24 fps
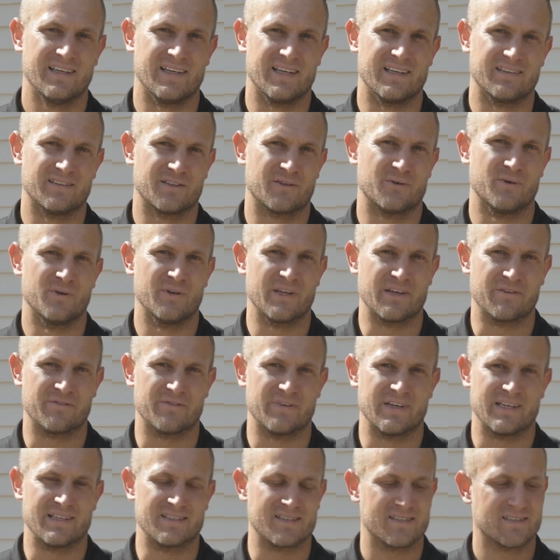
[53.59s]
hitting the cooling
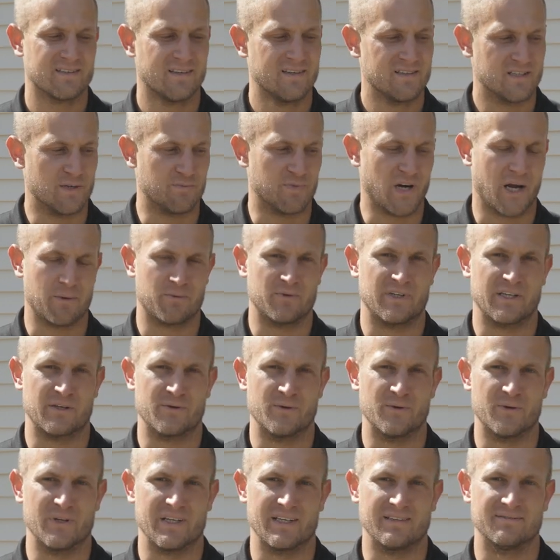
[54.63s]
fins to properly
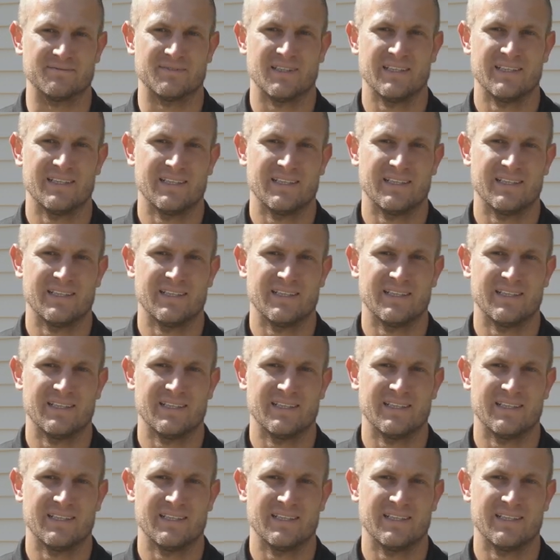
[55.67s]
cool it.